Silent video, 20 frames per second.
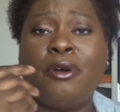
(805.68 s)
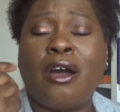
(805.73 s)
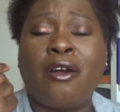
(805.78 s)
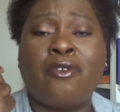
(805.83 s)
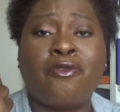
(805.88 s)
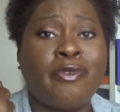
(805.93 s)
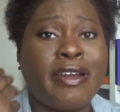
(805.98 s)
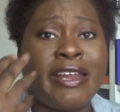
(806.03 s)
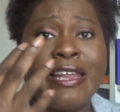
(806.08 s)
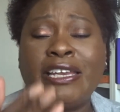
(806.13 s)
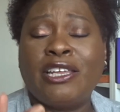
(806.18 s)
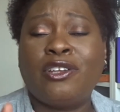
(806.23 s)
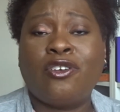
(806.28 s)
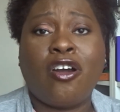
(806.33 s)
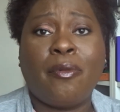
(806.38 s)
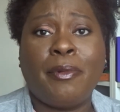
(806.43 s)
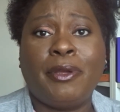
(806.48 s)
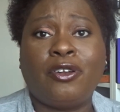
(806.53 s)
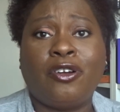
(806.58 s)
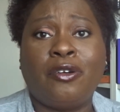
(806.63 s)
regularly
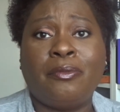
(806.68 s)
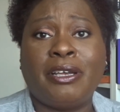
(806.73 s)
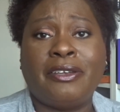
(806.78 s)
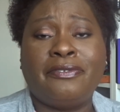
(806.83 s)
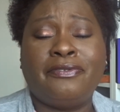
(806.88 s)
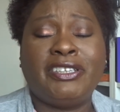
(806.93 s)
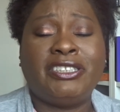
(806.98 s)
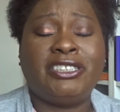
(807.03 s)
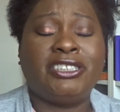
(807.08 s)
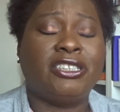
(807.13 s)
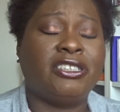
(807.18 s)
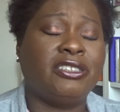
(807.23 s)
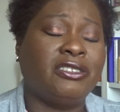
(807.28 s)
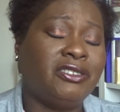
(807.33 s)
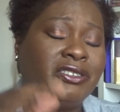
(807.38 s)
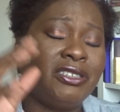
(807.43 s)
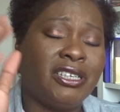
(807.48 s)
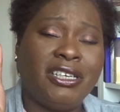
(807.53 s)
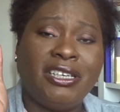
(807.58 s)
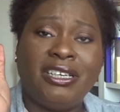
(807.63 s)
comment on my
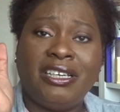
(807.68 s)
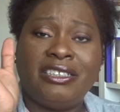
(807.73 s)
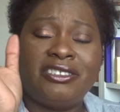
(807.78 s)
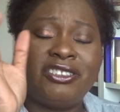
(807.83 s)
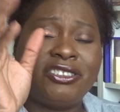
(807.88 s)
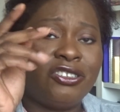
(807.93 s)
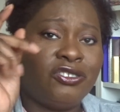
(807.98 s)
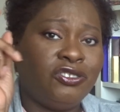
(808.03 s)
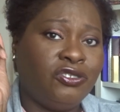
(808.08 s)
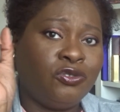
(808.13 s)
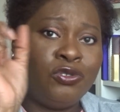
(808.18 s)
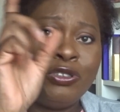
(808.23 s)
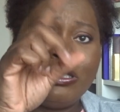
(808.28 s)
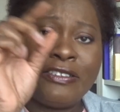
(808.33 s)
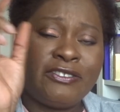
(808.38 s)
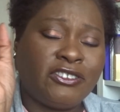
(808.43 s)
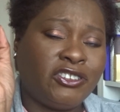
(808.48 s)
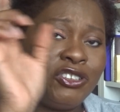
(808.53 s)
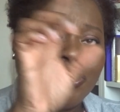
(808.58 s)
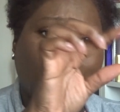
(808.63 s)
videos. So all you
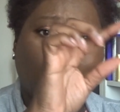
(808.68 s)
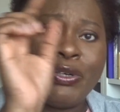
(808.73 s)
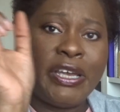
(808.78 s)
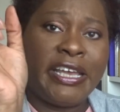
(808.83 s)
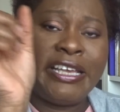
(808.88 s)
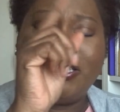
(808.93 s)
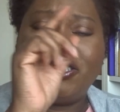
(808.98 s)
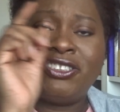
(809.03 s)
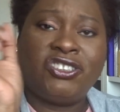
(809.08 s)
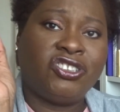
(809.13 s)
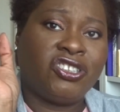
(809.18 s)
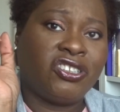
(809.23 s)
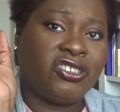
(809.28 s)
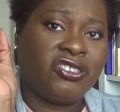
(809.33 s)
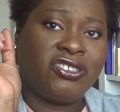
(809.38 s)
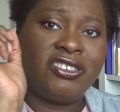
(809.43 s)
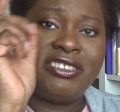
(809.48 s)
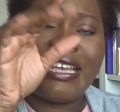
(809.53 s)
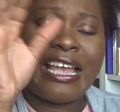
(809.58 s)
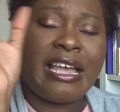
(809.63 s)
have to do is
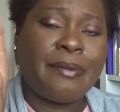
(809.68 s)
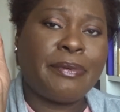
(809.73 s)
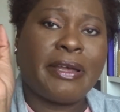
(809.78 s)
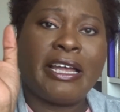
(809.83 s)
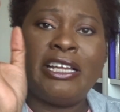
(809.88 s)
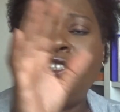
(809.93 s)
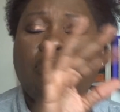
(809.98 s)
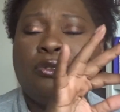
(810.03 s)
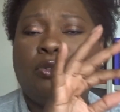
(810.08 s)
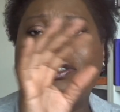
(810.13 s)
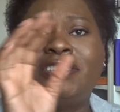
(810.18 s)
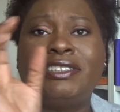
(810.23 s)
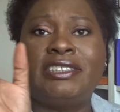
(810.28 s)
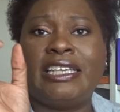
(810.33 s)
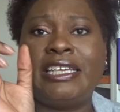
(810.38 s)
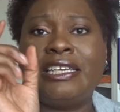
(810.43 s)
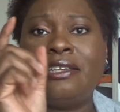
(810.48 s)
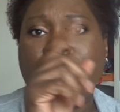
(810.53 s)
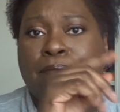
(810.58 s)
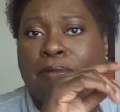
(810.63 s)
just tap and you will
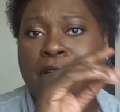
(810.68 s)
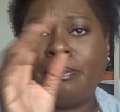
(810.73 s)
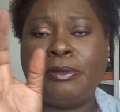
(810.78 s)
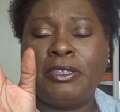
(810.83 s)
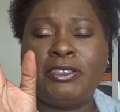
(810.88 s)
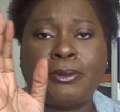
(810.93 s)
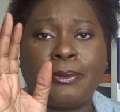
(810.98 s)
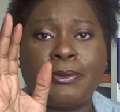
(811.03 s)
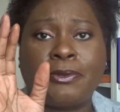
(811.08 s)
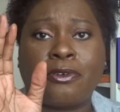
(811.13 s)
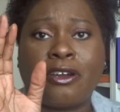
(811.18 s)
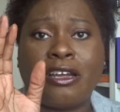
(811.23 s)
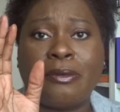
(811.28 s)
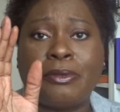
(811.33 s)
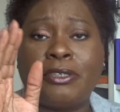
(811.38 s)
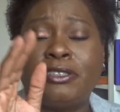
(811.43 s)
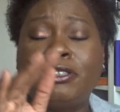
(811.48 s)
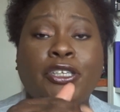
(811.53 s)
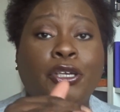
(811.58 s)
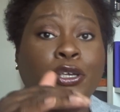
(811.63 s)
see public
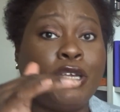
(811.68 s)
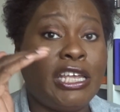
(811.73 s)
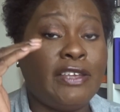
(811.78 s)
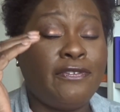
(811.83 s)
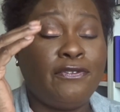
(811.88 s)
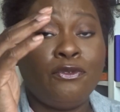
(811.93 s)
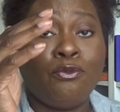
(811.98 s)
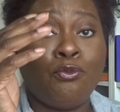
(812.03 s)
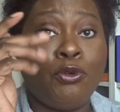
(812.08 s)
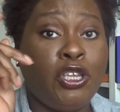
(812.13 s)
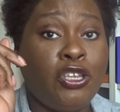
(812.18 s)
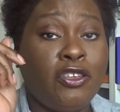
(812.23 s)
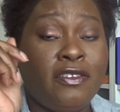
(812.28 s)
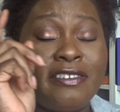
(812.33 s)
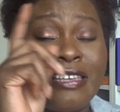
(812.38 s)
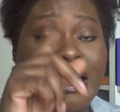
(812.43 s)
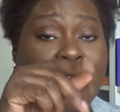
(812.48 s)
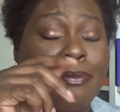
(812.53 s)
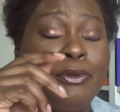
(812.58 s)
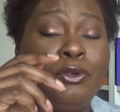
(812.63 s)
subscribers. So if when you
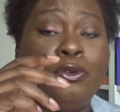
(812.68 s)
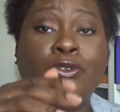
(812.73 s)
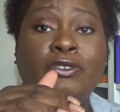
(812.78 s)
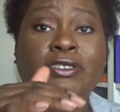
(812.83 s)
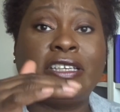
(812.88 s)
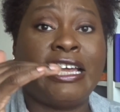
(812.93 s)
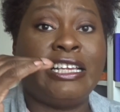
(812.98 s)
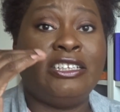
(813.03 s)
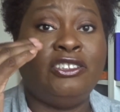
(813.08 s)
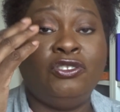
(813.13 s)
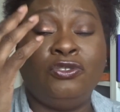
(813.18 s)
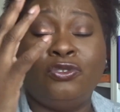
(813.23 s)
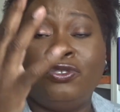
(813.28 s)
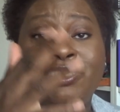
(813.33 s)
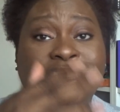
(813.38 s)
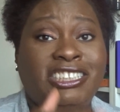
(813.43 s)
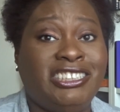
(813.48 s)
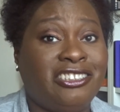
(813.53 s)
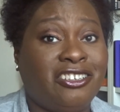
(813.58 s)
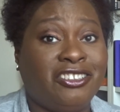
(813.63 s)
tap yours and
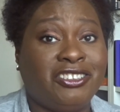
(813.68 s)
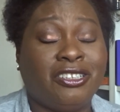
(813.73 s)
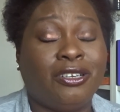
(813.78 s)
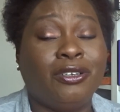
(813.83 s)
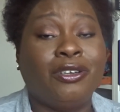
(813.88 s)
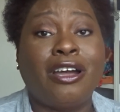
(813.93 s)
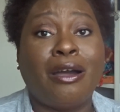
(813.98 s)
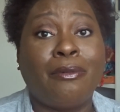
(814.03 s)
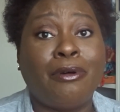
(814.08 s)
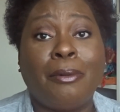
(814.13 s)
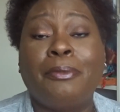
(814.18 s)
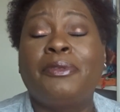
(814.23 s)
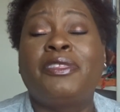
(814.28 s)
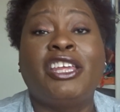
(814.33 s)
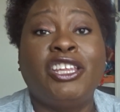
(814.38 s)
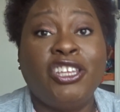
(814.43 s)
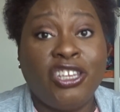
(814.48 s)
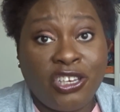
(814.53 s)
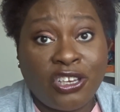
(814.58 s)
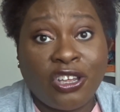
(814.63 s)
your details don't come up,
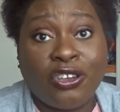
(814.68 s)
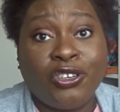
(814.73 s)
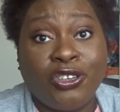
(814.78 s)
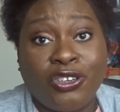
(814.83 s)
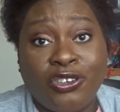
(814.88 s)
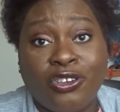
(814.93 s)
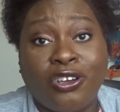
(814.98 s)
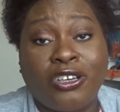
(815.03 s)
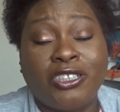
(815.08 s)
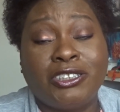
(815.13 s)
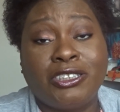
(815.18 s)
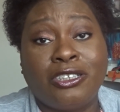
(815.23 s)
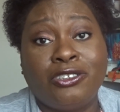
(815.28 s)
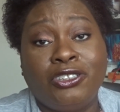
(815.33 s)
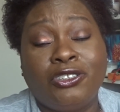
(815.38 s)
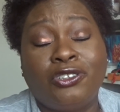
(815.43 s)
then you know you're not